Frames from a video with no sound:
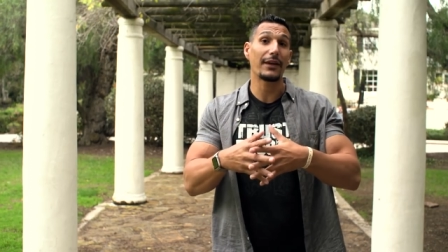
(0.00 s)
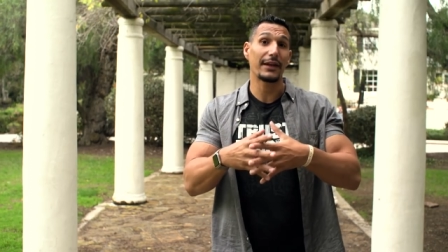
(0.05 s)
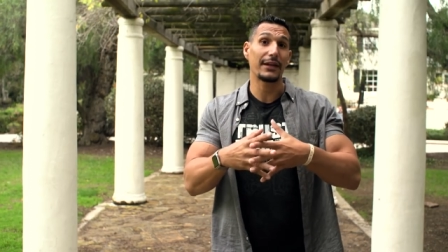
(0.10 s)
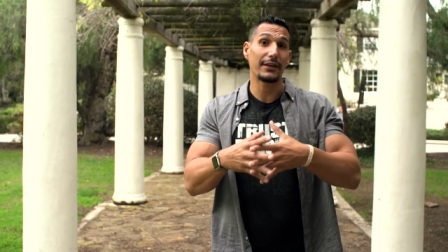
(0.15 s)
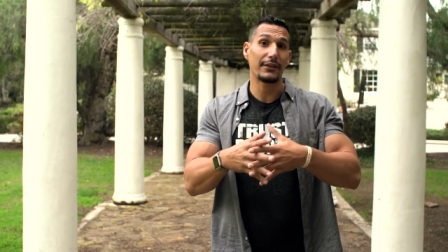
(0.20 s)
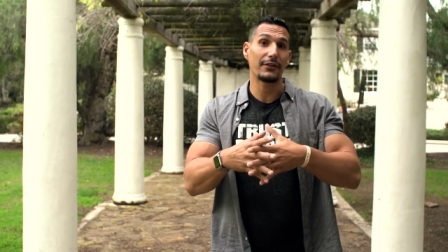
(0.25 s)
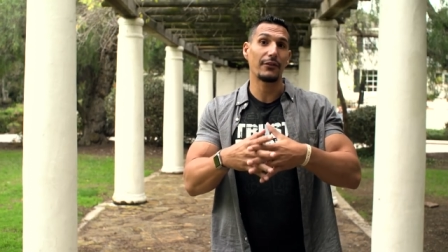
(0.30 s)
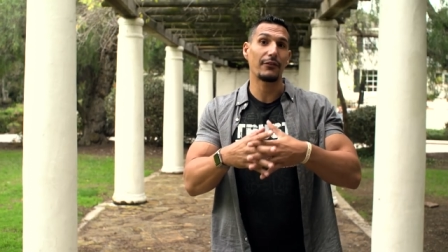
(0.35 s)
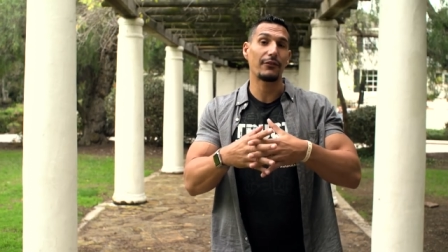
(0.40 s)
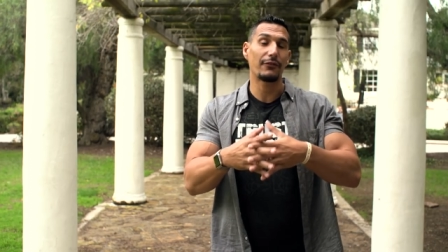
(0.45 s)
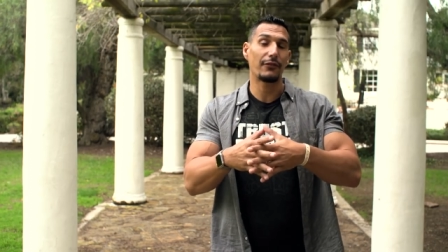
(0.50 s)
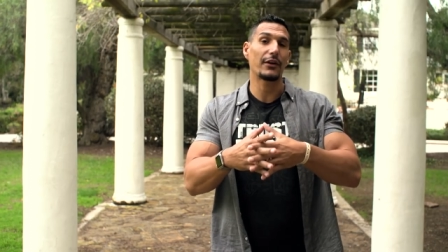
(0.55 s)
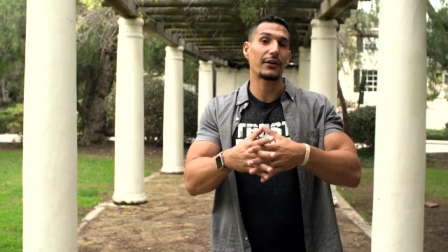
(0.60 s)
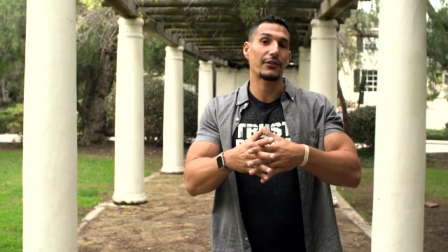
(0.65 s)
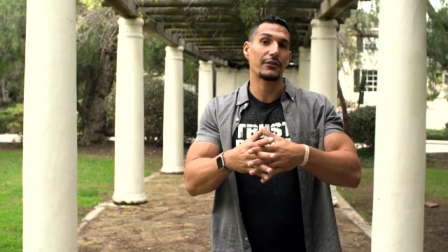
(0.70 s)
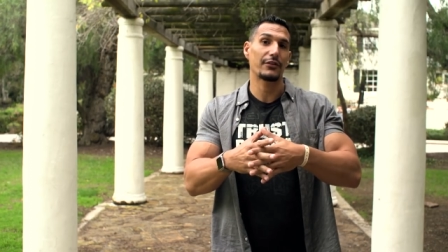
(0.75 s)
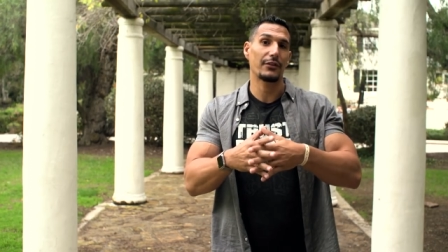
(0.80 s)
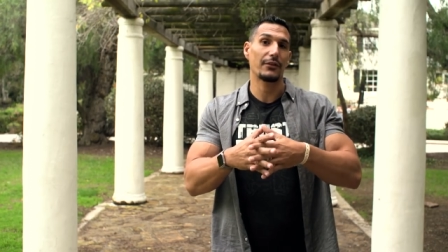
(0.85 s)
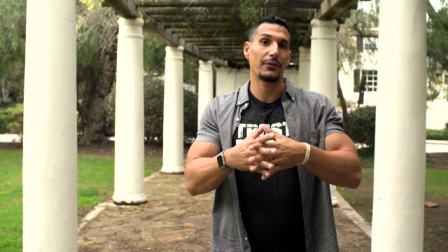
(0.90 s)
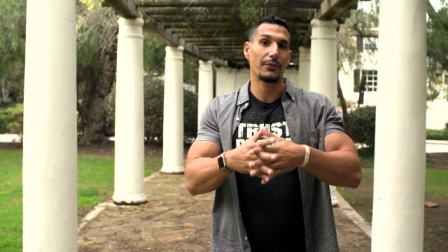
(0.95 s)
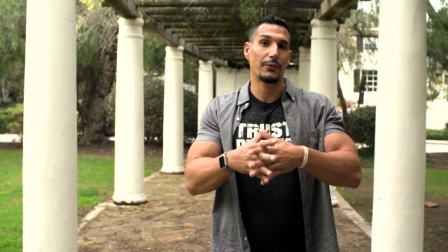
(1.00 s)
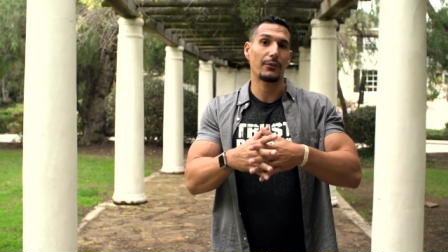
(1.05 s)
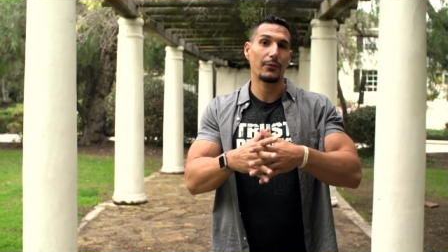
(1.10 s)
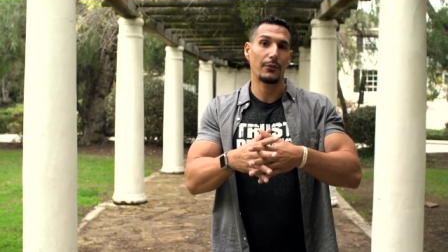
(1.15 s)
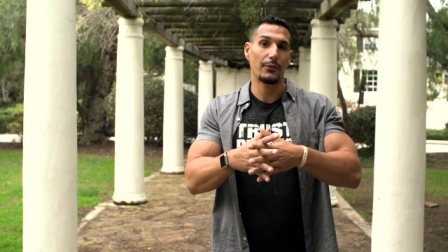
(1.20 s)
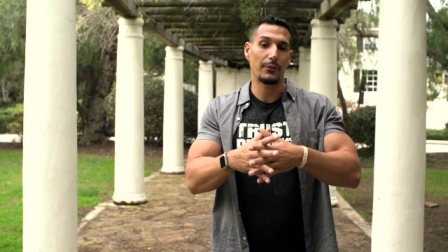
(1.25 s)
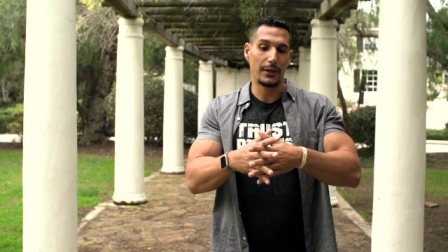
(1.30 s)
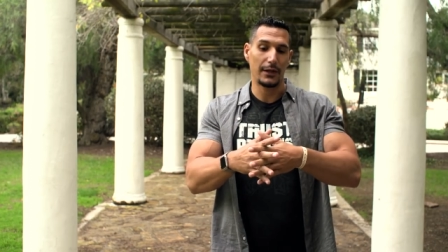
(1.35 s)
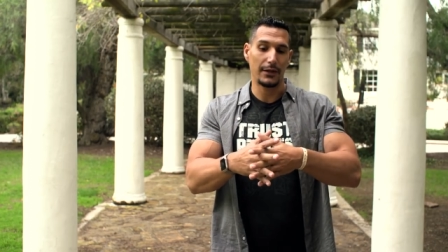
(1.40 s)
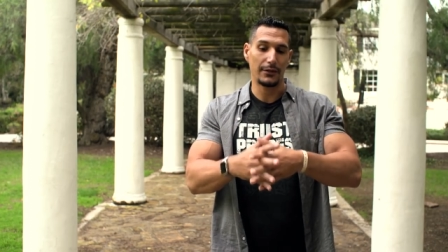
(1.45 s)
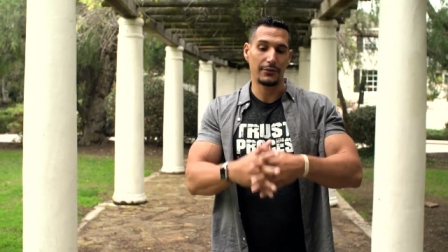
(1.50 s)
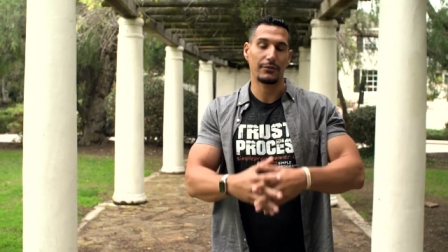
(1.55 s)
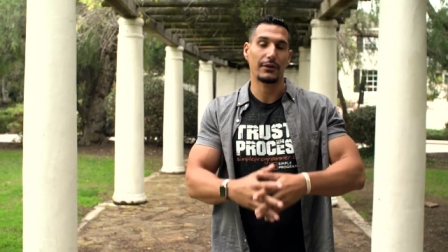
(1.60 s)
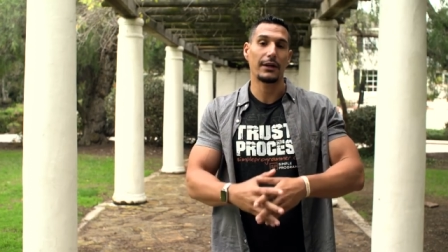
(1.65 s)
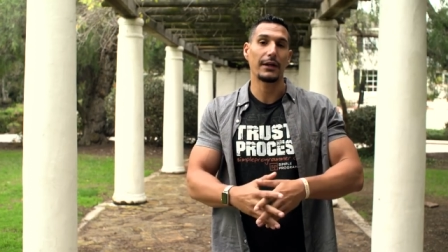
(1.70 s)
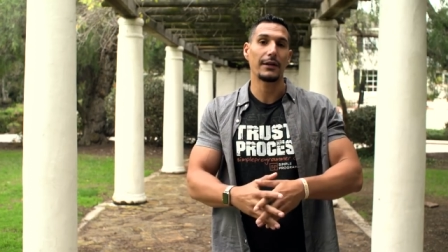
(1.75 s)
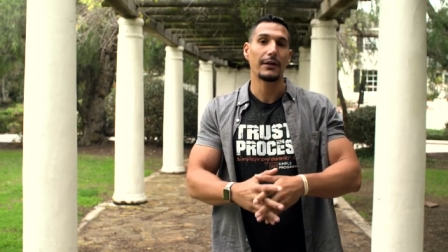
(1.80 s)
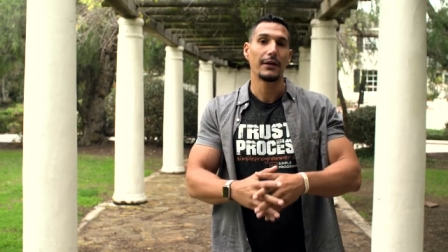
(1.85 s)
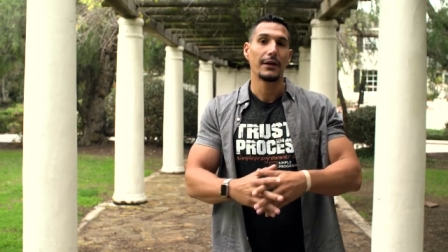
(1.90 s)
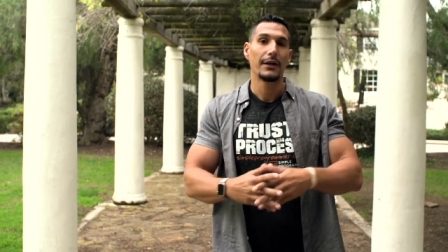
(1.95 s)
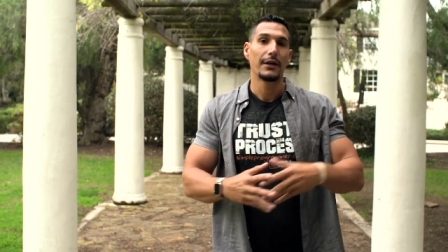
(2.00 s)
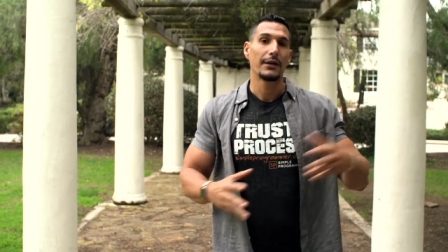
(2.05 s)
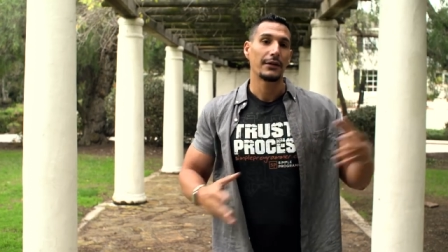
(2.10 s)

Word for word: they can do functional-wise, right?